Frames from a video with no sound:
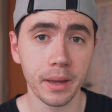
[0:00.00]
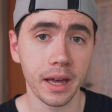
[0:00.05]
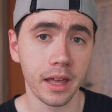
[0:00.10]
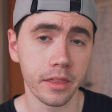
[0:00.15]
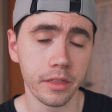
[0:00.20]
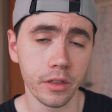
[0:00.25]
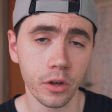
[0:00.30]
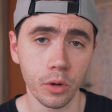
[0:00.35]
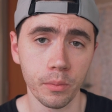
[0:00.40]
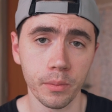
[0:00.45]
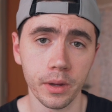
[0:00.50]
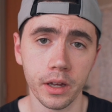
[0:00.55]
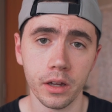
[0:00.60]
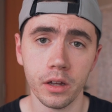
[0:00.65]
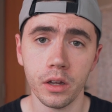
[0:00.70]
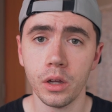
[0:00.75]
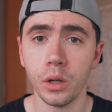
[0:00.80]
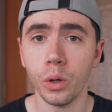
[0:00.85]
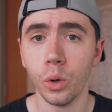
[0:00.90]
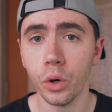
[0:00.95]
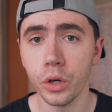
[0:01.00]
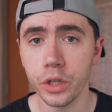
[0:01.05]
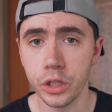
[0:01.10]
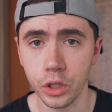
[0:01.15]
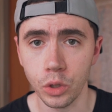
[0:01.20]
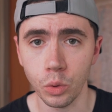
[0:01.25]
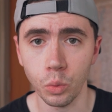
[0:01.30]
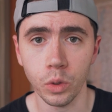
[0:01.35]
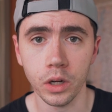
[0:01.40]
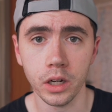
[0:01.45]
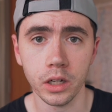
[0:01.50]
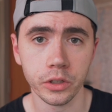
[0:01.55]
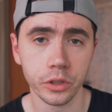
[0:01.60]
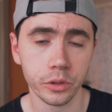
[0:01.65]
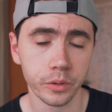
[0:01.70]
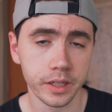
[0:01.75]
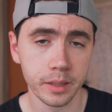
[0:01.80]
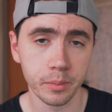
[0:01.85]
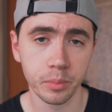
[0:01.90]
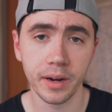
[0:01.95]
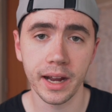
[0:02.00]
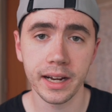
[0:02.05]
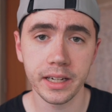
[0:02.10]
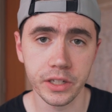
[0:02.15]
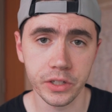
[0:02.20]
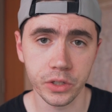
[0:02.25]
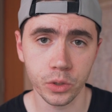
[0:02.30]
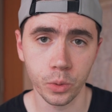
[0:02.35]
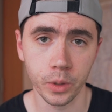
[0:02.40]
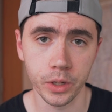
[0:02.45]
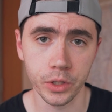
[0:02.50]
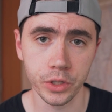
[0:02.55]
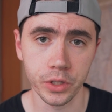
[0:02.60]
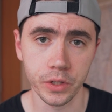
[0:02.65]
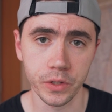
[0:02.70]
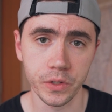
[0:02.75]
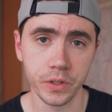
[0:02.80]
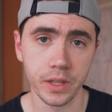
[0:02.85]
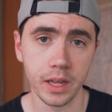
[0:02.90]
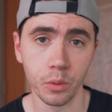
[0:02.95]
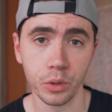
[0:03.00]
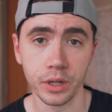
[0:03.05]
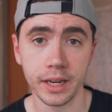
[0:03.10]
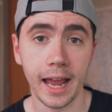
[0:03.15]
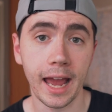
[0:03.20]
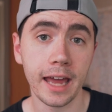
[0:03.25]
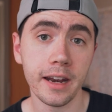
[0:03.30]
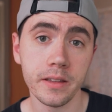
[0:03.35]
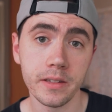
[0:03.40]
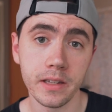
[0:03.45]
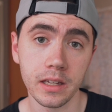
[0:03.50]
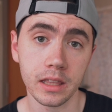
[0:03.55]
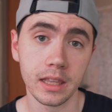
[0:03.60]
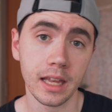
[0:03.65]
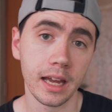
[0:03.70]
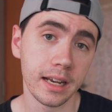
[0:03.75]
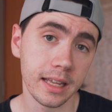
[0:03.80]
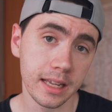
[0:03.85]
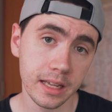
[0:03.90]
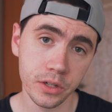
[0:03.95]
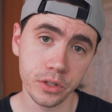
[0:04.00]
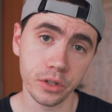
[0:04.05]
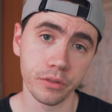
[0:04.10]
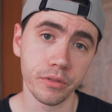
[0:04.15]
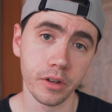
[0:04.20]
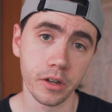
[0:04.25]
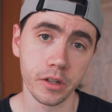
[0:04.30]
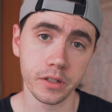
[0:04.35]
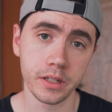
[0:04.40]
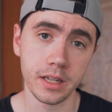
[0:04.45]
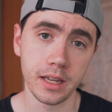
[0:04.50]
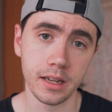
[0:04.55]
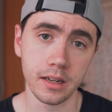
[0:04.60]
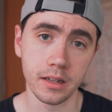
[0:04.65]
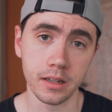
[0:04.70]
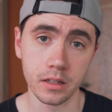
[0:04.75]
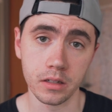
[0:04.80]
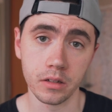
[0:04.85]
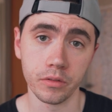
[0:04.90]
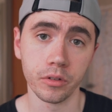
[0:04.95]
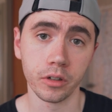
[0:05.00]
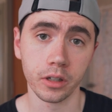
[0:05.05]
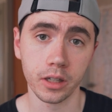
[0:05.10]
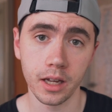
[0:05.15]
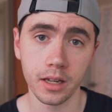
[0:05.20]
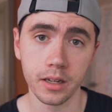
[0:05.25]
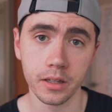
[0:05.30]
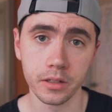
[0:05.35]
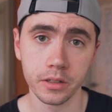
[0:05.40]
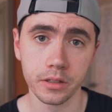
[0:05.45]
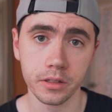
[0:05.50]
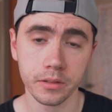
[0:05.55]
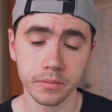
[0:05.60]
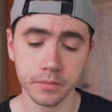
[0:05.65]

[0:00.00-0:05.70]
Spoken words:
Pathoma or Uworld or any practice questions, they would annotate that into First Aid in different colors.